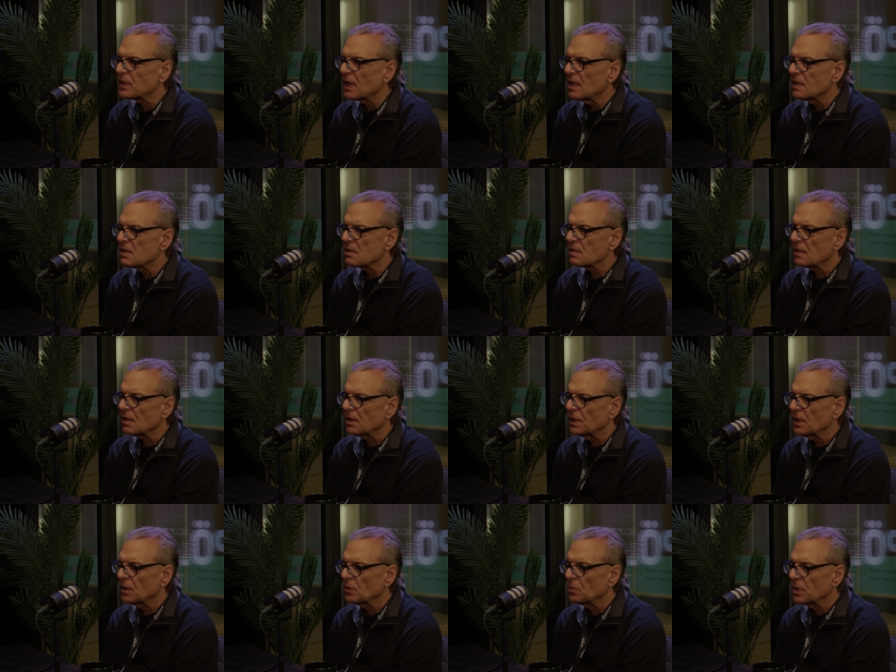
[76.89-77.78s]
it
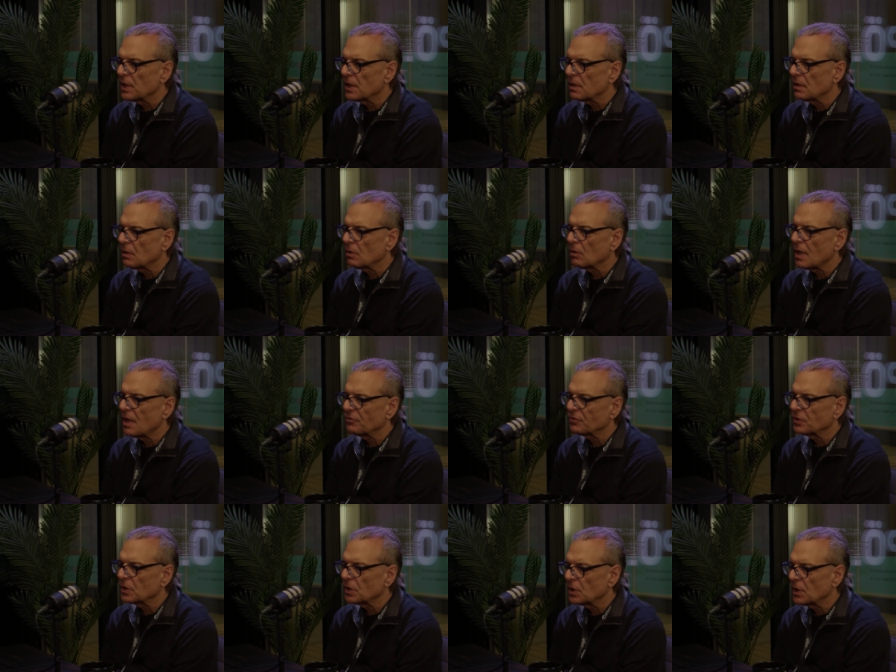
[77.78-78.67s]
started with you know
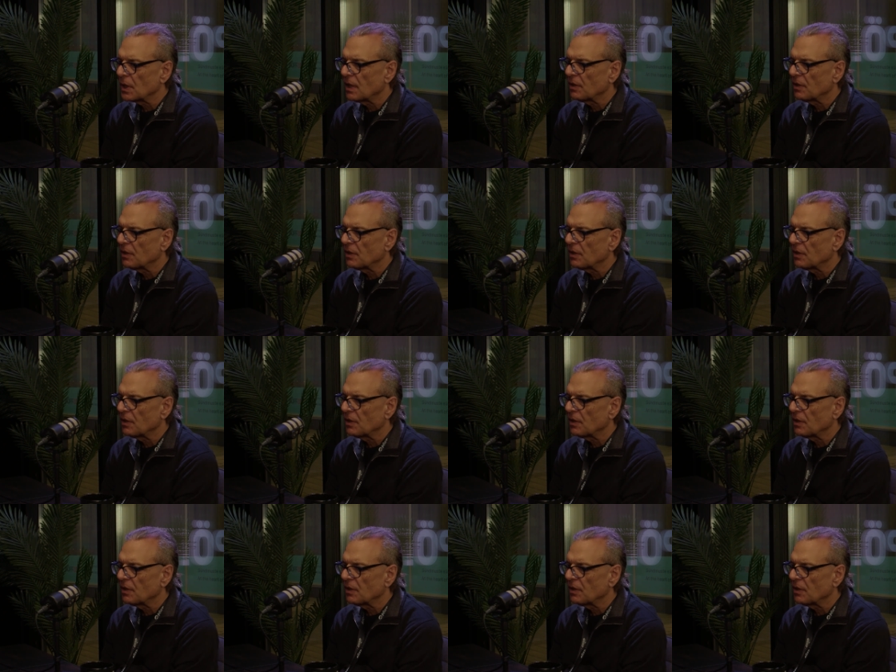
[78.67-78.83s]
after